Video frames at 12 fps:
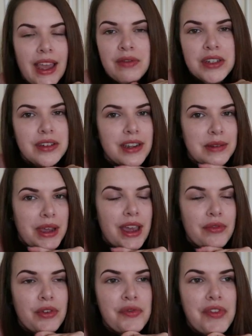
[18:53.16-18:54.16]
I haven't dyed my
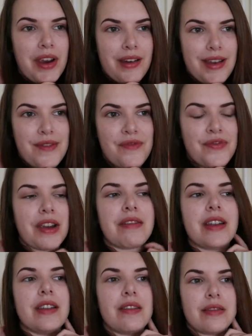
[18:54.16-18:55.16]
hair for a very,
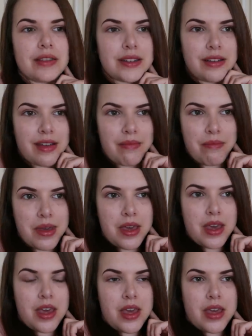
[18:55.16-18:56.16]
very long time
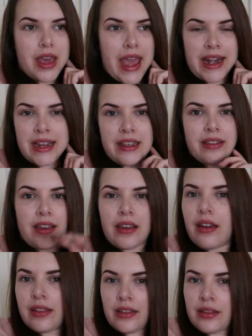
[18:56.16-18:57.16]

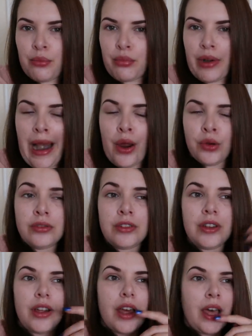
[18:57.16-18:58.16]
anything other than
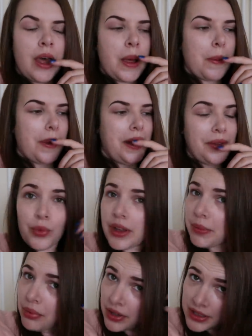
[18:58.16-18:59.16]
brown.
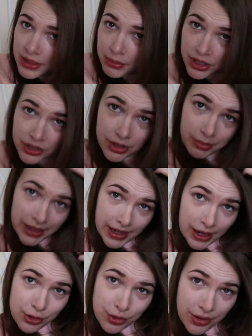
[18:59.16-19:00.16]
We're pretty much at my
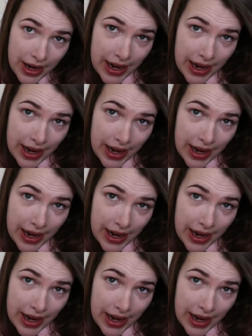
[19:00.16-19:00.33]
natural